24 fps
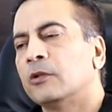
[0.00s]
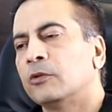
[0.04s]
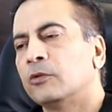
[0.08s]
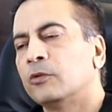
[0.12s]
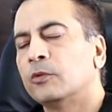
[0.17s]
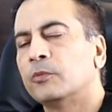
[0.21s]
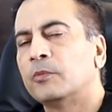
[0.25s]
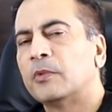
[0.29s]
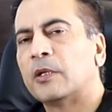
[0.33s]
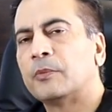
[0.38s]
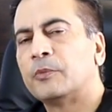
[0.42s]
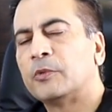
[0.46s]

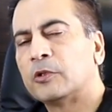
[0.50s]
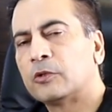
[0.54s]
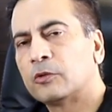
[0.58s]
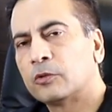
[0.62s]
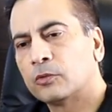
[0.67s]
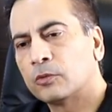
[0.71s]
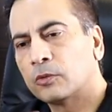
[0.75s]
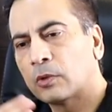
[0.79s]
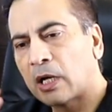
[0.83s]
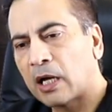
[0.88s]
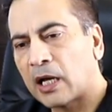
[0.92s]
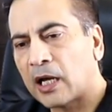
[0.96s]
You may be
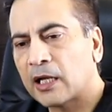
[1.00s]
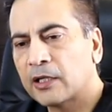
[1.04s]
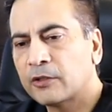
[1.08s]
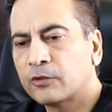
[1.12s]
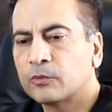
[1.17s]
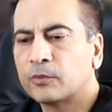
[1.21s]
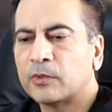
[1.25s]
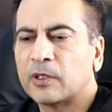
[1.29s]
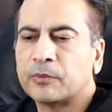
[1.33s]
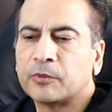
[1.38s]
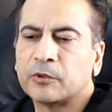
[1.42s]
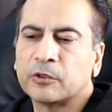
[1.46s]
too high, you
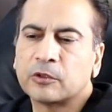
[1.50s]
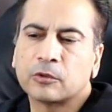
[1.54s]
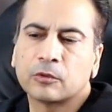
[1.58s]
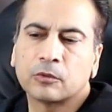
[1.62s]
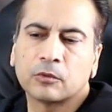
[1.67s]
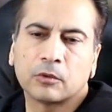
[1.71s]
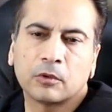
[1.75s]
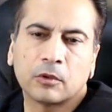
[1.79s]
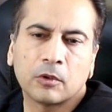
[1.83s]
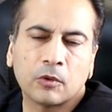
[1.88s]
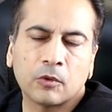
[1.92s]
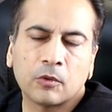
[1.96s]
may be
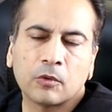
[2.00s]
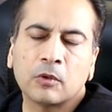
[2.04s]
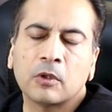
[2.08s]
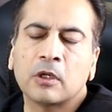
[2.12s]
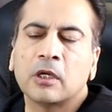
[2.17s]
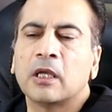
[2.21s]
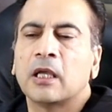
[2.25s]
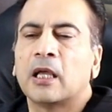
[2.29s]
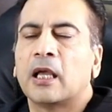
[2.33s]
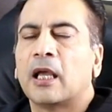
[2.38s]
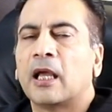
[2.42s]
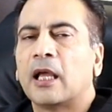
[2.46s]
too low,
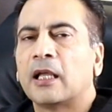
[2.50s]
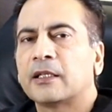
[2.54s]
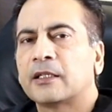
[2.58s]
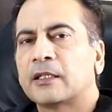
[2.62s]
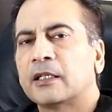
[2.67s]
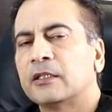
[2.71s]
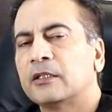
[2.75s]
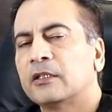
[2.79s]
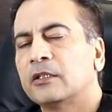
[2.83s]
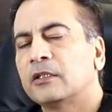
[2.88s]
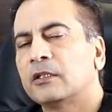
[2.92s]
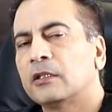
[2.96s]
and
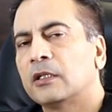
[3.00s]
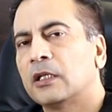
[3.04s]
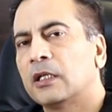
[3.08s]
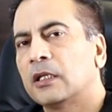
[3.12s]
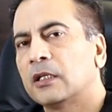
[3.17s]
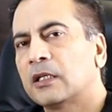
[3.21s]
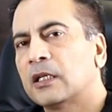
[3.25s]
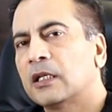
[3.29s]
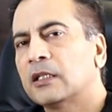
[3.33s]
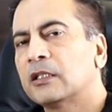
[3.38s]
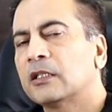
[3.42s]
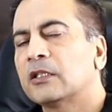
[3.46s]

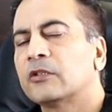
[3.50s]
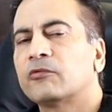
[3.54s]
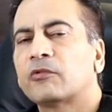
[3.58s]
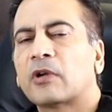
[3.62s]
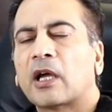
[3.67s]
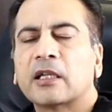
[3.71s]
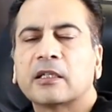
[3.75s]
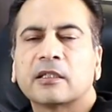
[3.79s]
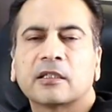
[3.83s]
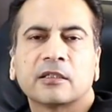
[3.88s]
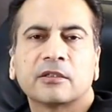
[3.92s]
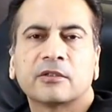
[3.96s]
getting it
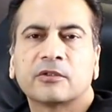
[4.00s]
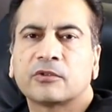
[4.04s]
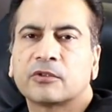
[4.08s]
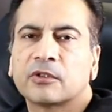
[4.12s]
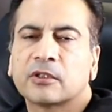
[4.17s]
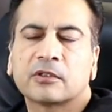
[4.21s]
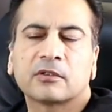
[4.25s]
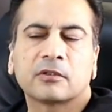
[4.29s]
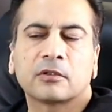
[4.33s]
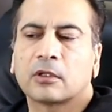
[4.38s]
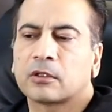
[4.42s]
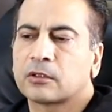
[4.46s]
right is
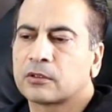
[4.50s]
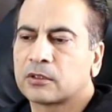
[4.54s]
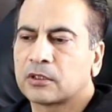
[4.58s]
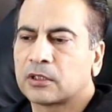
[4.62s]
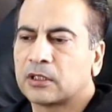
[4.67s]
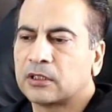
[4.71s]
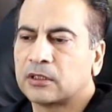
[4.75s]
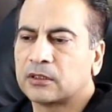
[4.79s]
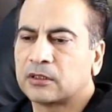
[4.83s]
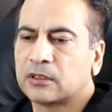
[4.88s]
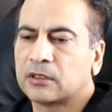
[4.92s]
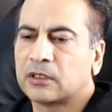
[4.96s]
just not
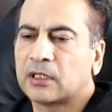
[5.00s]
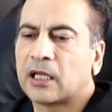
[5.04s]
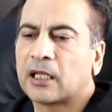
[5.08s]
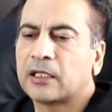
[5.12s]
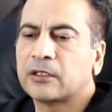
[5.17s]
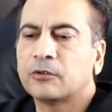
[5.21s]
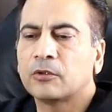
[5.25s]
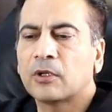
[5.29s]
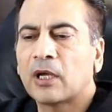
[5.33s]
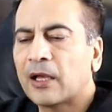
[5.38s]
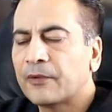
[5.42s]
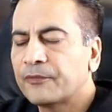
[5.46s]
easy.
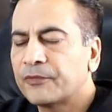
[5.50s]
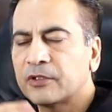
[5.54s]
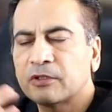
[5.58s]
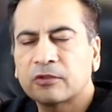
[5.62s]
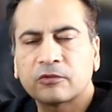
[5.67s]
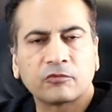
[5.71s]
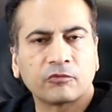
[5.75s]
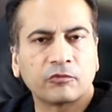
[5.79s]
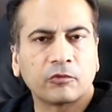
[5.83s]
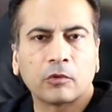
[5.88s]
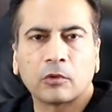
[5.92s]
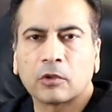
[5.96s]
And you have
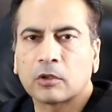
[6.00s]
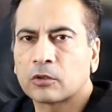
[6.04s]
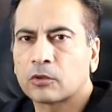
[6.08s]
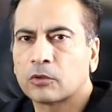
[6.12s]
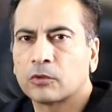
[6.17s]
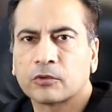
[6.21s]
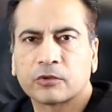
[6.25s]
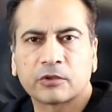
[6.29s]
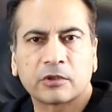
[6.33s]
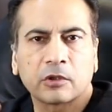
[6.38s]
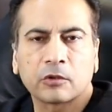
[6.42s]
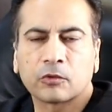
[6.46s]
this roller
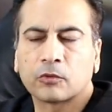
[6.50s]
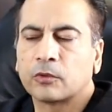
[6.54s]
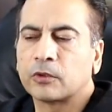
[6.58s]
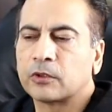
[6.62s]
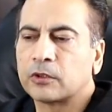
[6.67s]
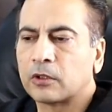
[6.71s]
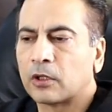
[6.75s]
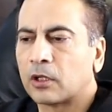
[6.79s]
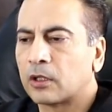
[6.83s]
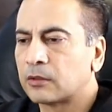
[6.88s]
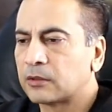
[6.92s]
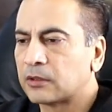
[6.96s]
coaster
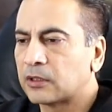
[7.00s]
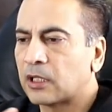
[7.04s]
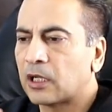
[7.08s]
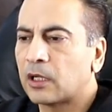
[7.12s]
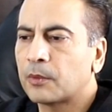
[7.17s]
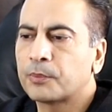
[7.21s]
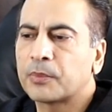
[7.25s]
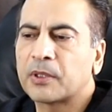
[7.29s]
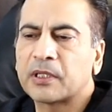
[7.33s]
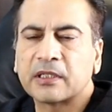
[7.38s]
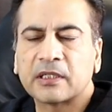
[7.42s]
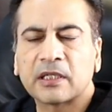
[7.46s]
going on,
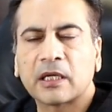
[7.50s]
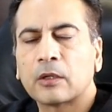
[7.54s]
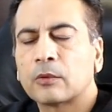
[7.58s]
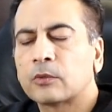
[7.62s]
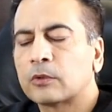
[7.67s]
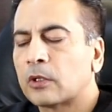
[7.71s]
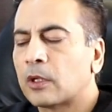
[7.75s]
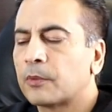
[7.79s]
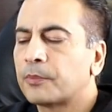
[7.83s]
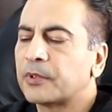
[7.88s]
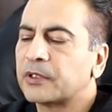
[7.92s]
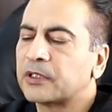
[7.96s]
up and
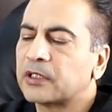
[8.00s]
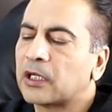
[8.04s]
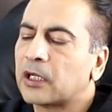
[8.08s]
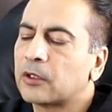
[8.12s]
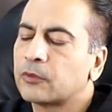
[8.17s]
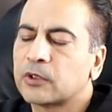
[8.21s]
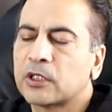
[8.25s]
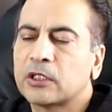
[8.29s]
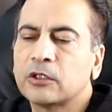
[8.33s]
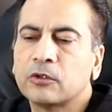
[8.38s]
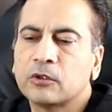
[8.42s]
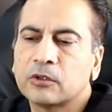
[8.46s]

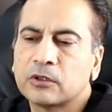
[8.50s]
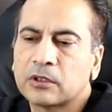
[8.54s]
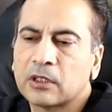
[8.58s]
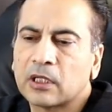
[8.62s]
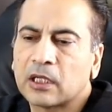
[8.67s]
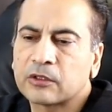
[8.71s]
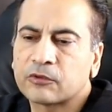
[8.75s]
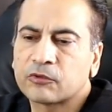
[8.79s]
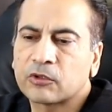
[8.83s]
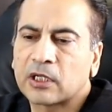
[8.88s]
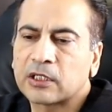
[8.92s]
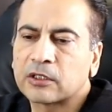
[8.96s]
down, and you're
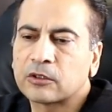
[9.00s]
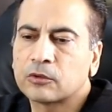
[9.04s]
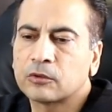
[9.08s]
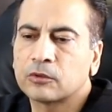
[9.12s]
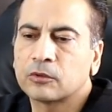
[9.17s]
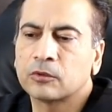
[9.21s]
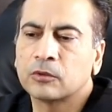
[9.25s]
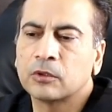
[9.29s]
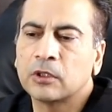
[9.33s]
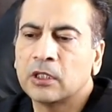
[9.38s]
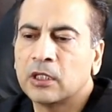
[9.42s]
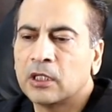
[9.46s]
trying
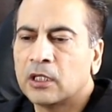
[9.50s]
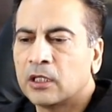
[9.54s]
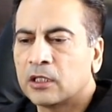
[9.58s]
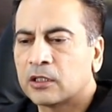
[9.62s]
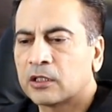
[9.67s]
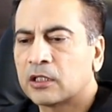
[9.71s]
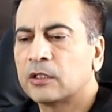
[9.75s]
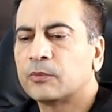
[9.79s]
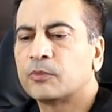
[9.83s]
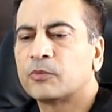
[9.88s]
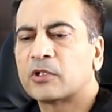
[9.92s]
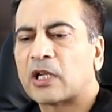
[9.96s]
to
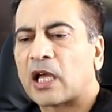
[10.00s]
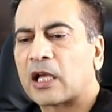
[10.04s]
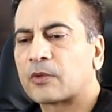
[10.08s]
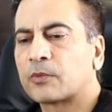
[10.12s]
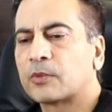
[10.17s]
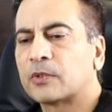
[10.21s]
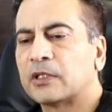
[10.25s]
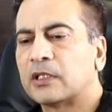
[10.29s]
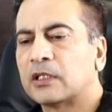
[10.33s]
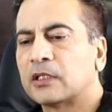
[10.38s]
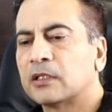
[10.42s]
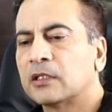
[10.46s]
keep track
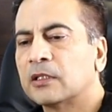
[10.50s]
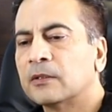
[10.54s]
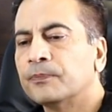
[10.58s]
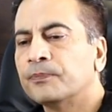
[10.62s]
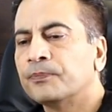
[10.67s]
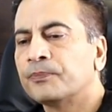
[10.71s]
with it.